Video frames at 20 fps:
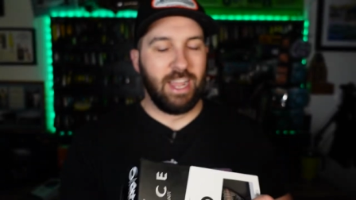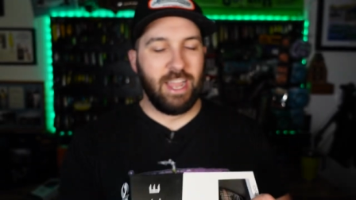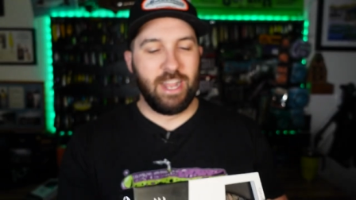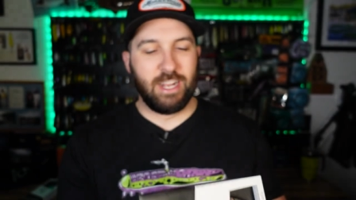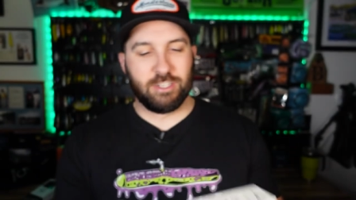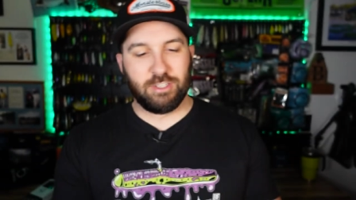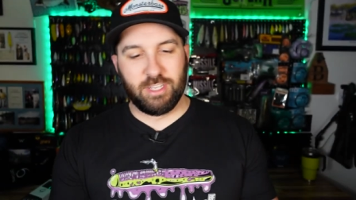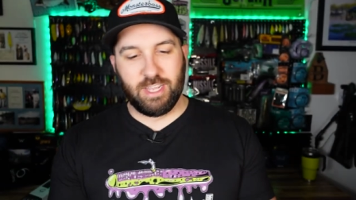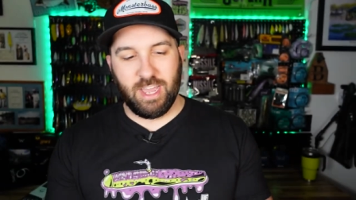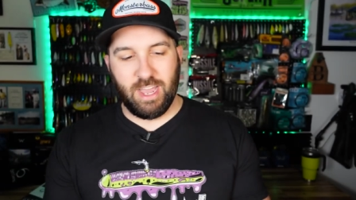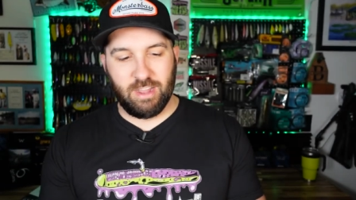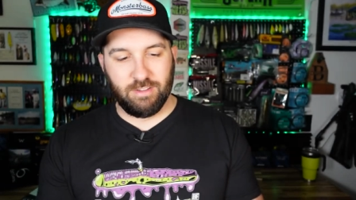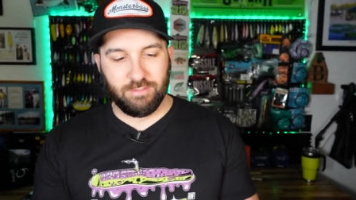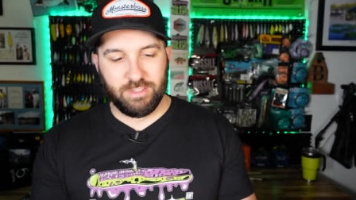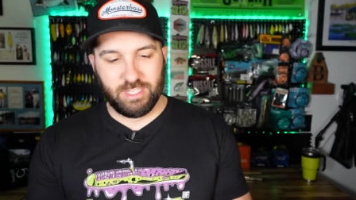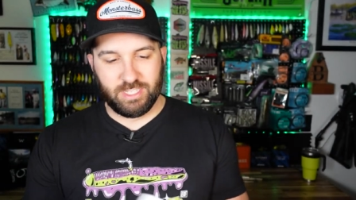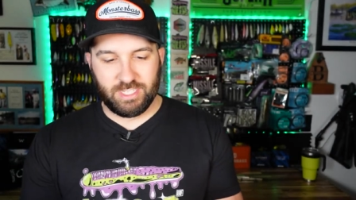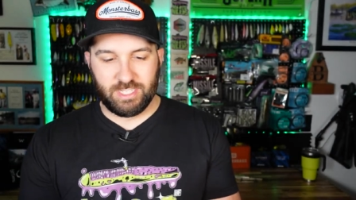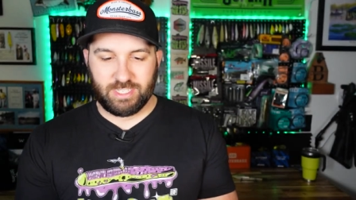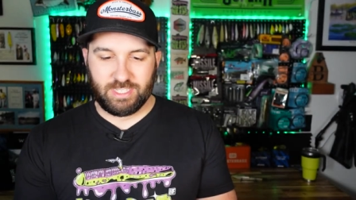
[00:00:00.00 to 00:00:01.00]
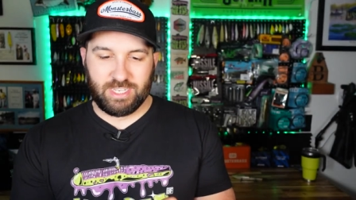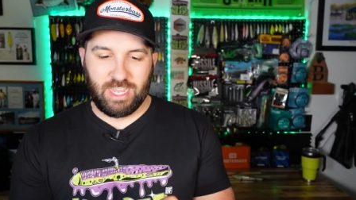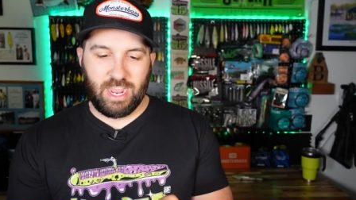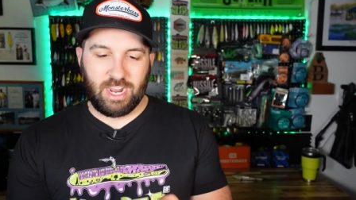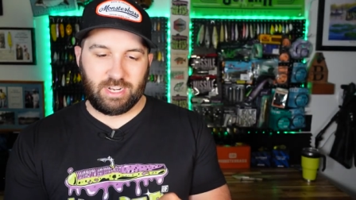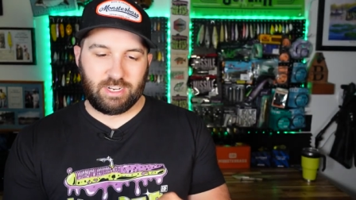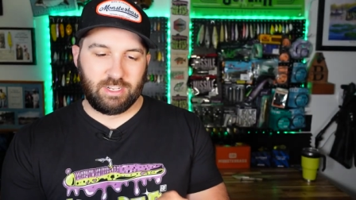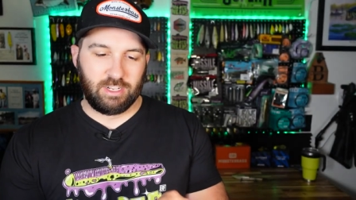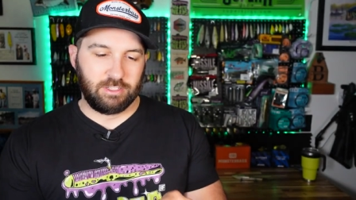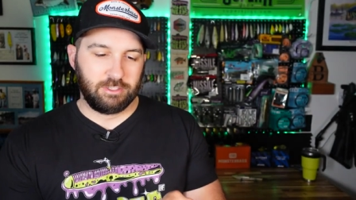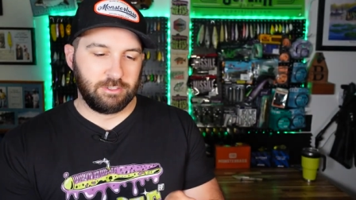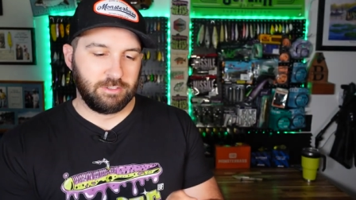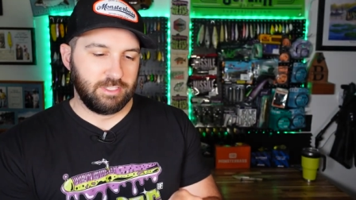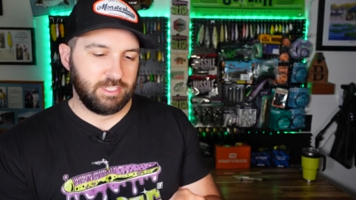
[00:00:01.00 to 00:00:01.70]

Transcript: I actually have this exact color.